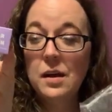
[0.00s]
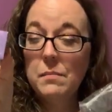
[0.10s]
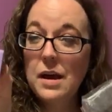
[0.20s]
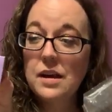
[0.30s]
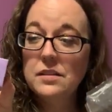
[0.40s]

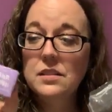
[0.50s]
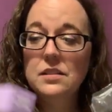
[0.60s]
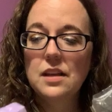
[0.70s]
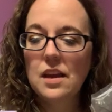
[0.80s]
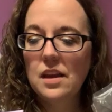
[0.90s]

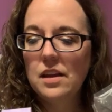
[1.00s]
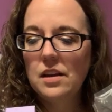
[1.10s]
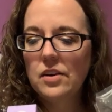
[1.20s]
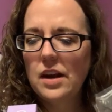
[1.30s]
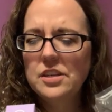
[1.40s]
masks and,
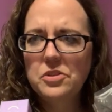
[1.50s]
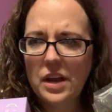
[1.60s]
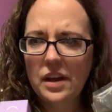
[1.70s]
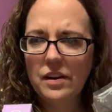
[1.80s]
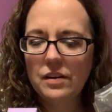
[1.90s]
or I Do
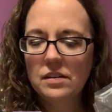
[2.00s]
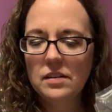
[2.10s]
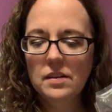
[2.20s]
Care